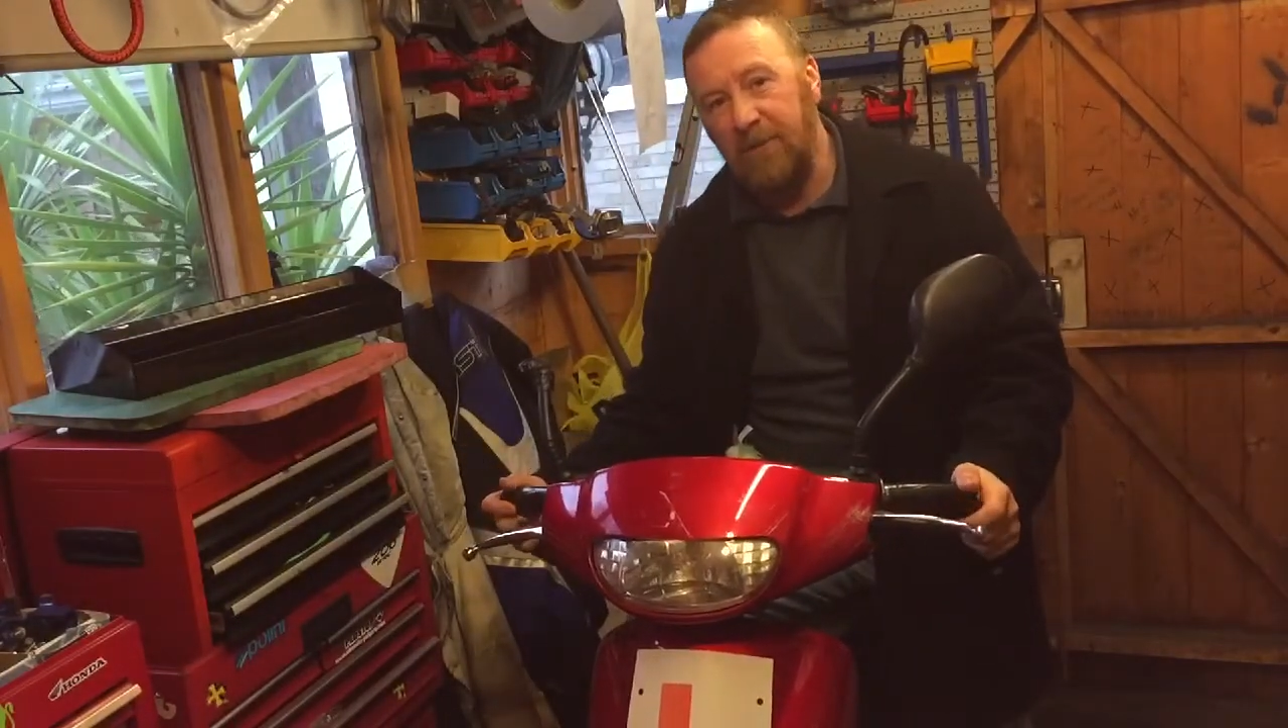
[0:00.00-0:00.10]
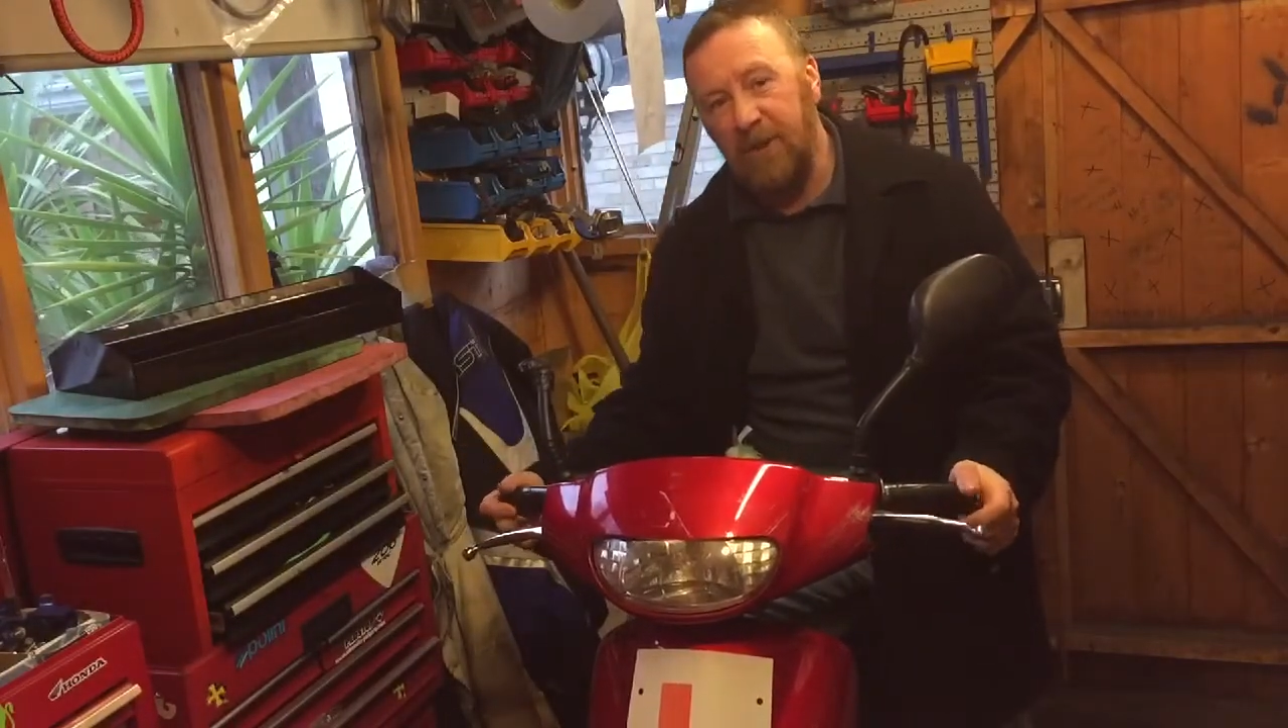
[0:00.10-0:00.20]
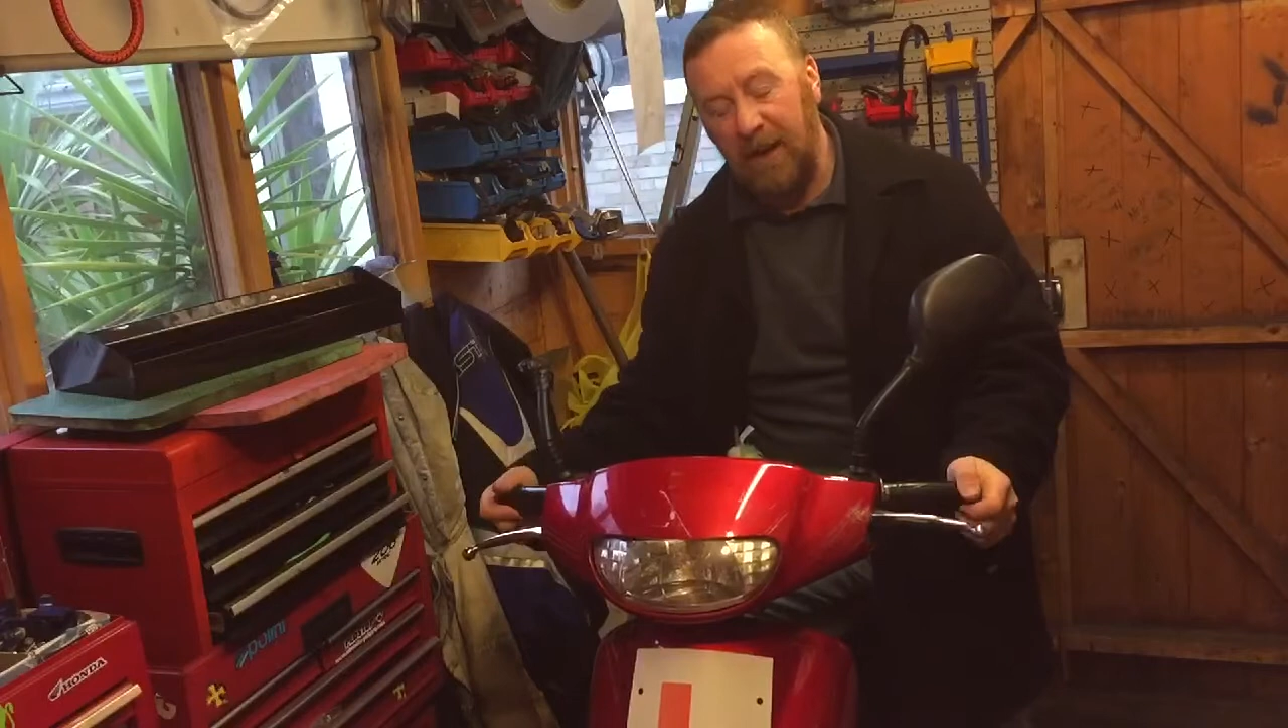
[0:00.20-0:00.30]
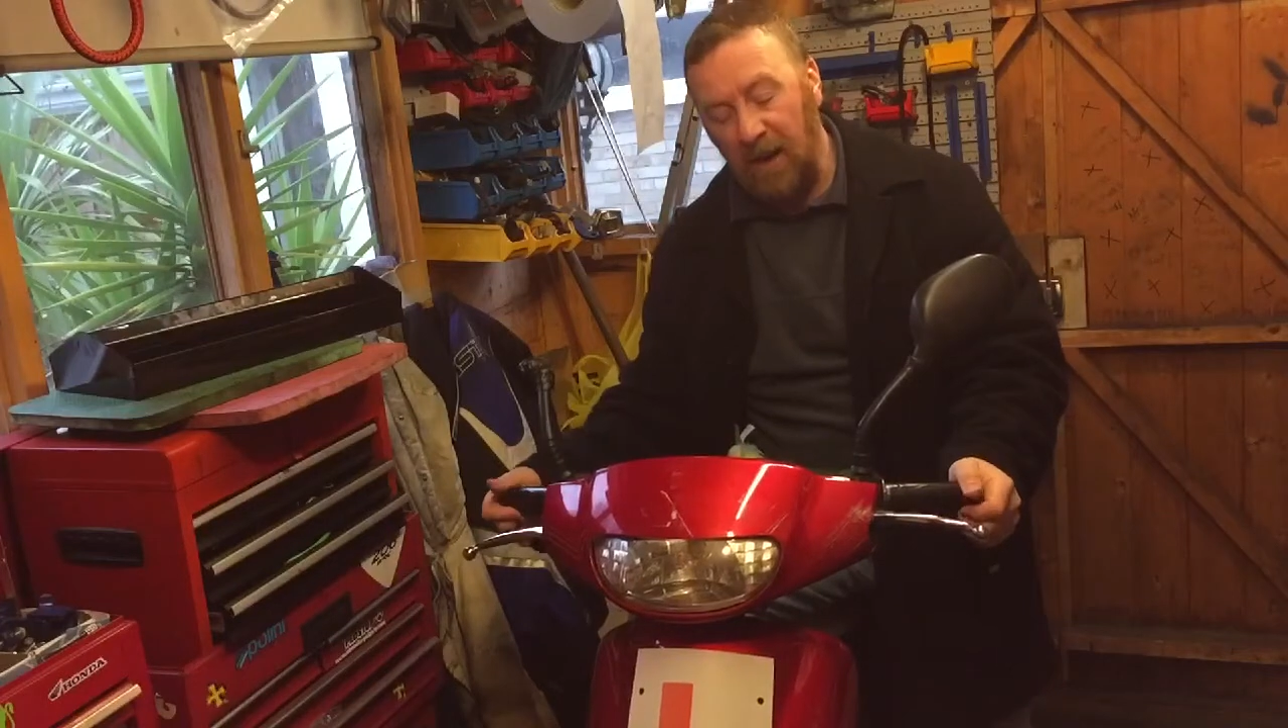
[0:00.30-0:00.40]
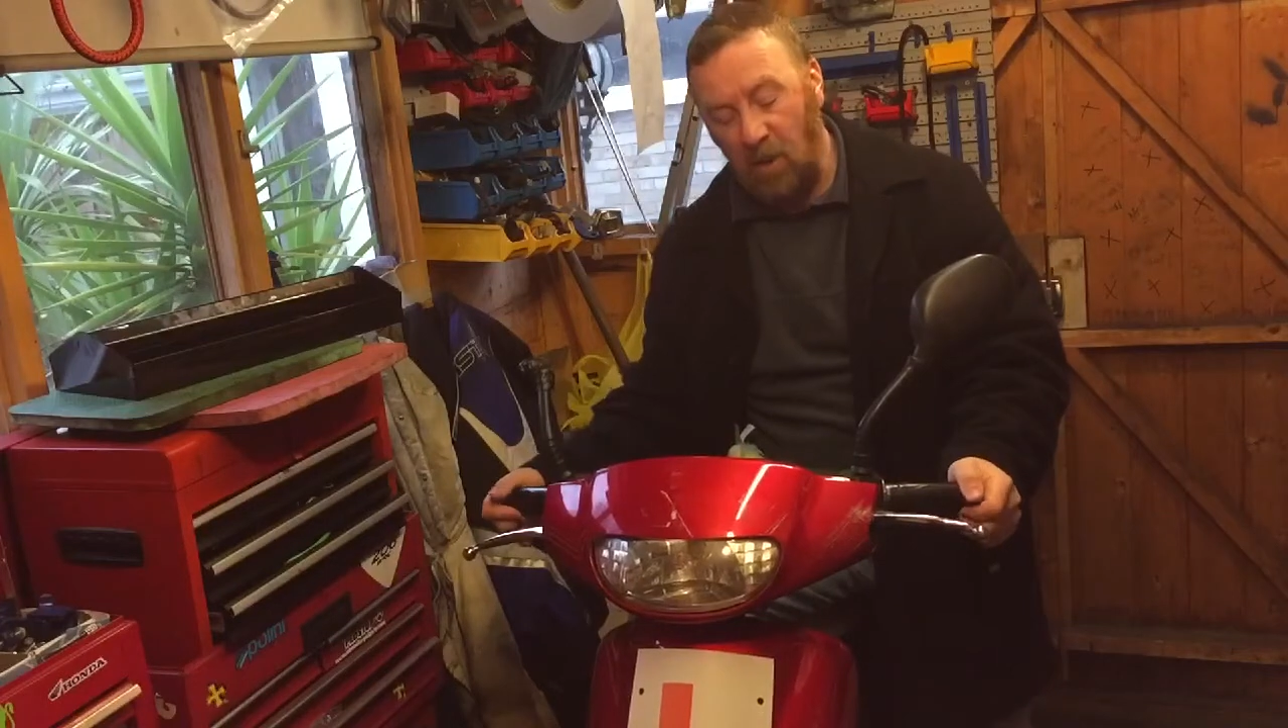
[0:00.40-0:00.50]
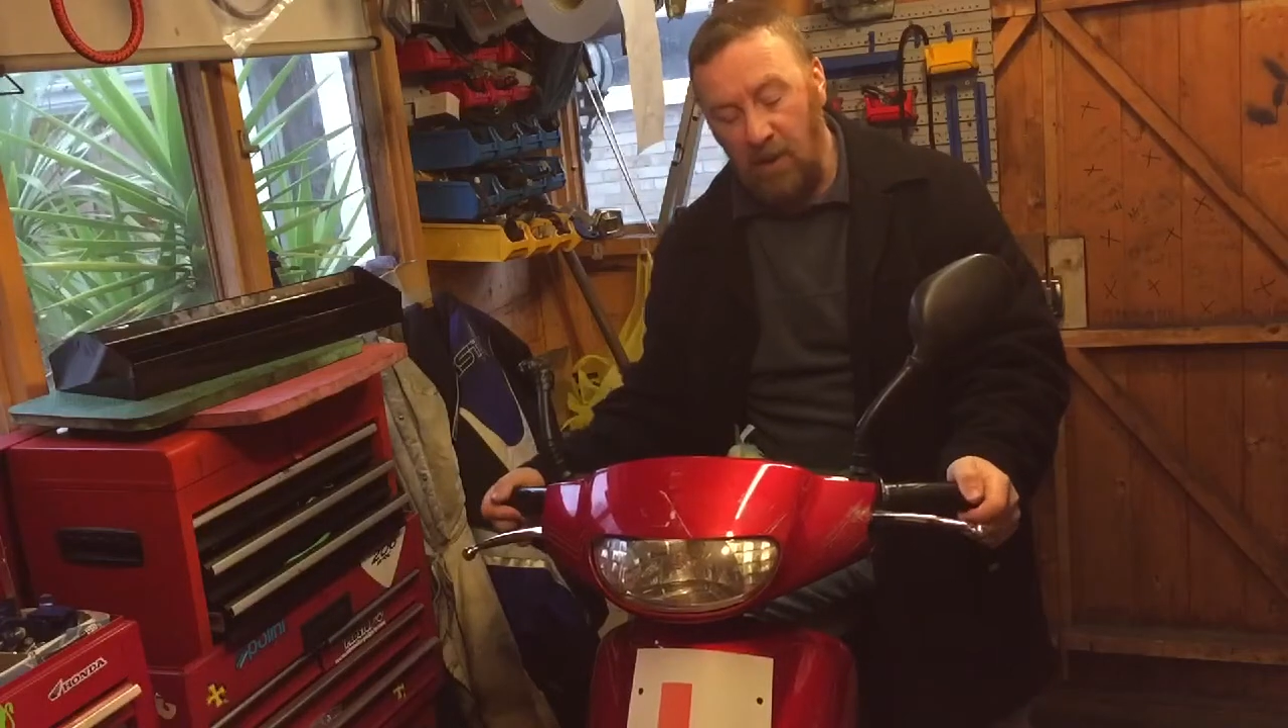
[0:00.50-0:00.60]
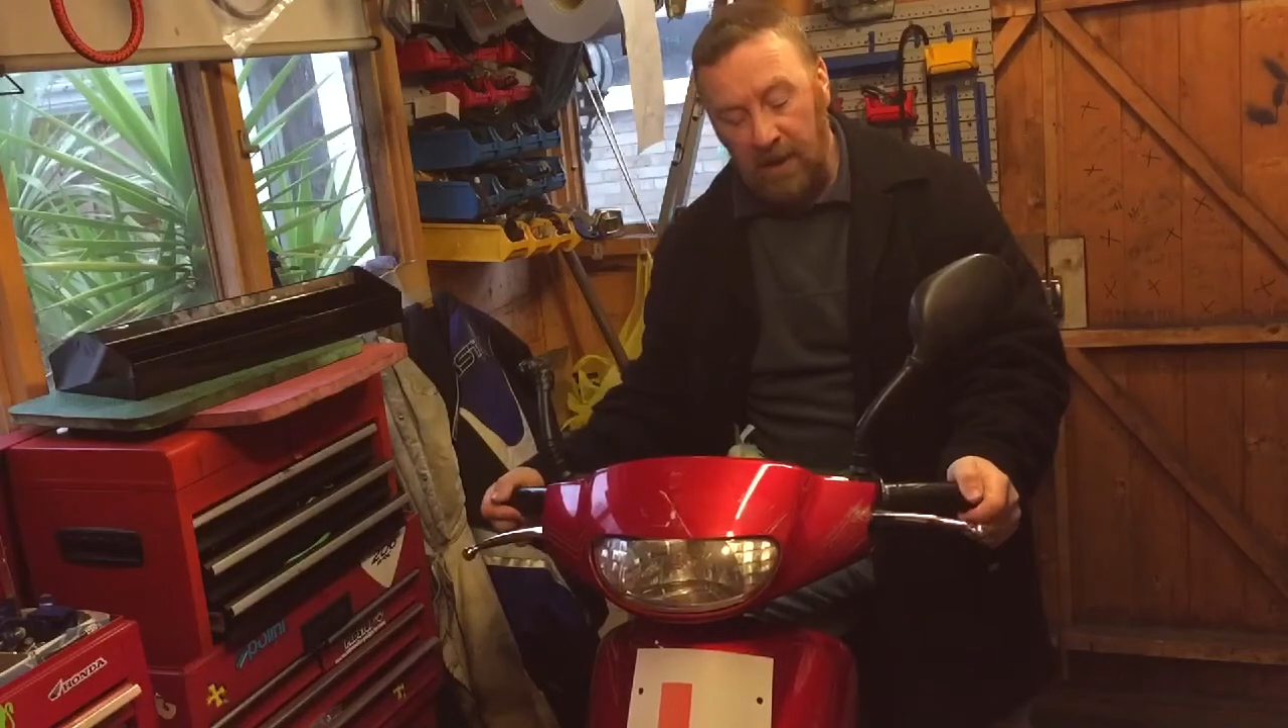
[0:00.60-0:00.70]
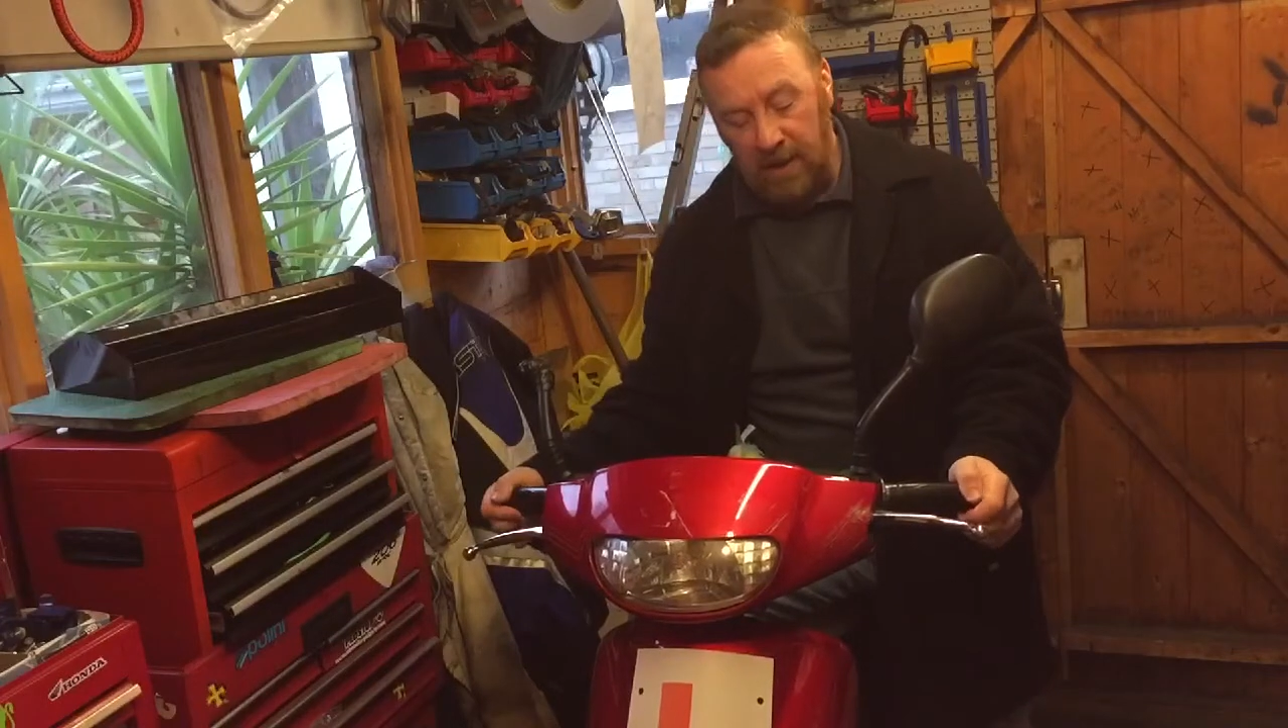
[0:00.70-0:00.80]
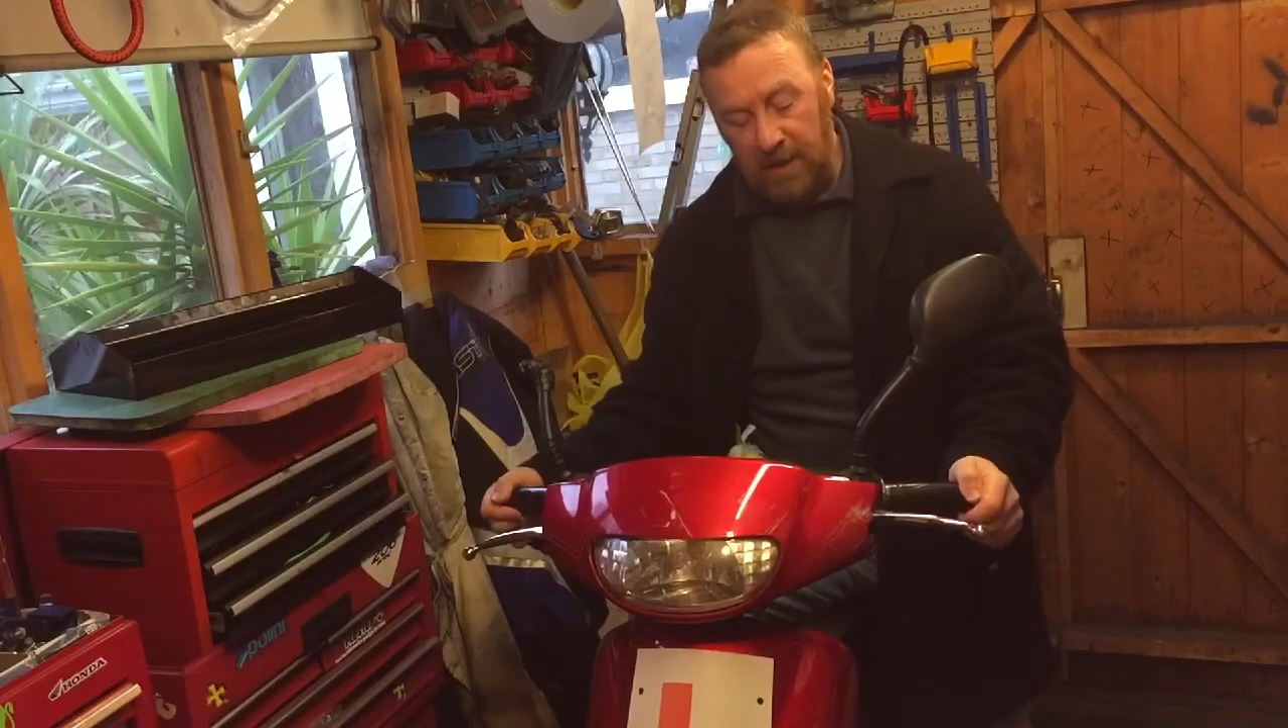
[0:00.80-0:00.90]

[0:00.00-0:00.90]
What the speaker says: for the girl,